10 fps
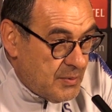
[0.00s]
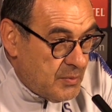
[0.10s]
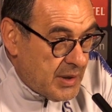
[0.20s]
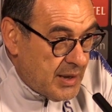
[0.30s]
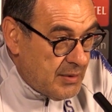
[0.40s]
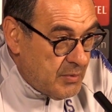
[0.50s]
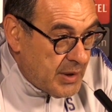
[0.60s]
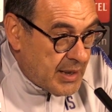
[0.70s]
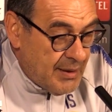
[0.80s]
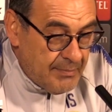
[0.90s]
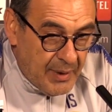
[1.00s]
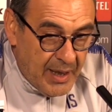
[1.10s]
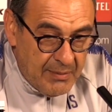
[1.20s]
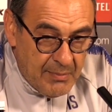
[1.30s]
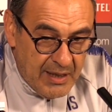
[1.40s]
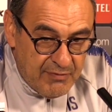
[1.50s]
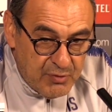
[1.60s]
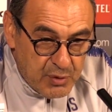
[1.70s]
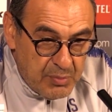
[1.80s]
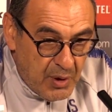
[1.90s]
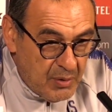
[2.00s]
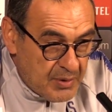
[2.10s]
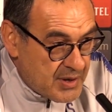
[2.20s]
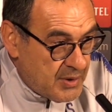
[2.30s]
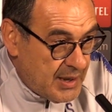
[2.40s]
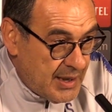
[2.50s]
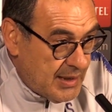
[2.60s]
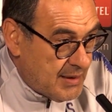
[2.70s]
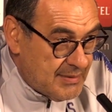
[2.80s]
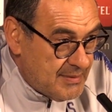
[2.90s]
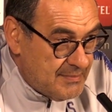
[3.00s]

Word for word: we we can play my football also in England.